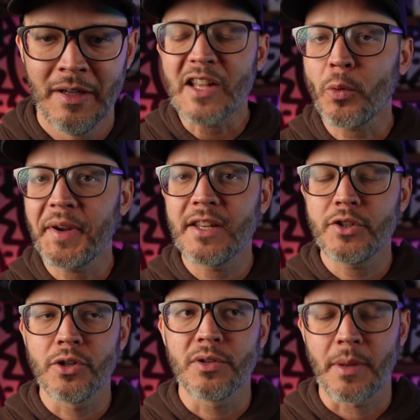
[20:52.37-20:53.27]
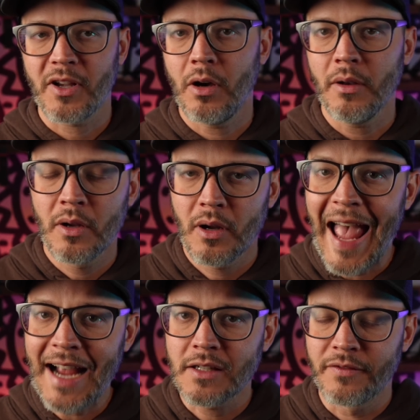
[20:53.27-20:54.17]
That's where we get to something called
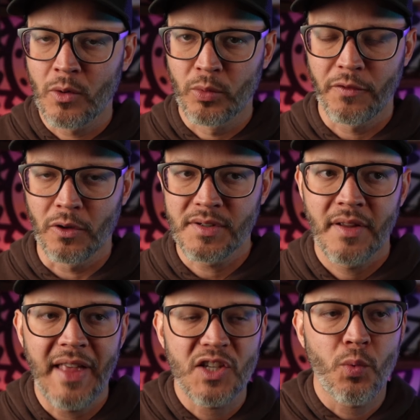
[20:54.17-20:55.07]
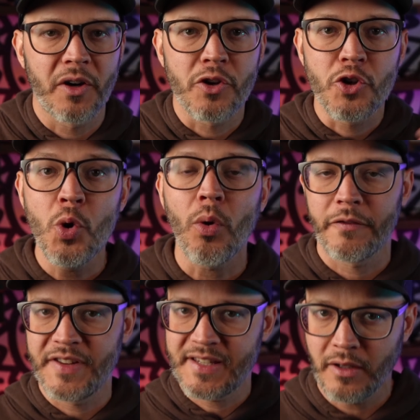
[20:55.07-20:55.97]
active referrals. That is where you are
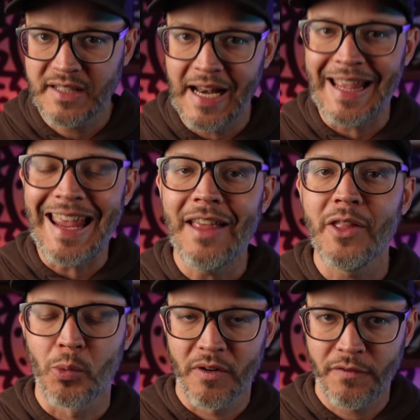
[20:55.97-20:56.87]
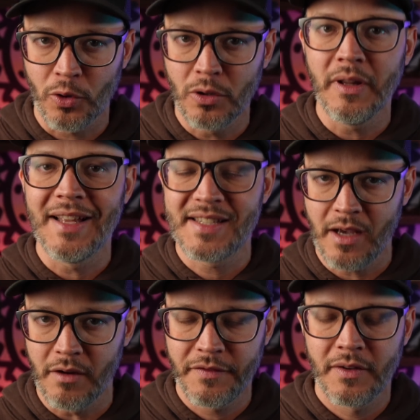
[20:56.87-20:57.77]
facilitating in the referral
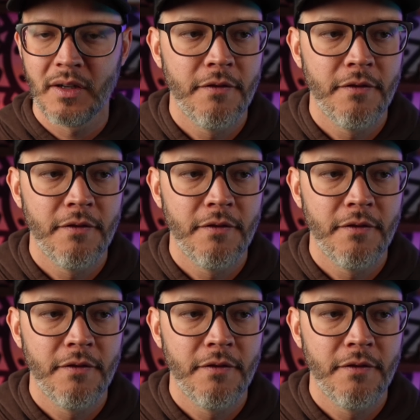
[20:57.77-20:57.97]
itself.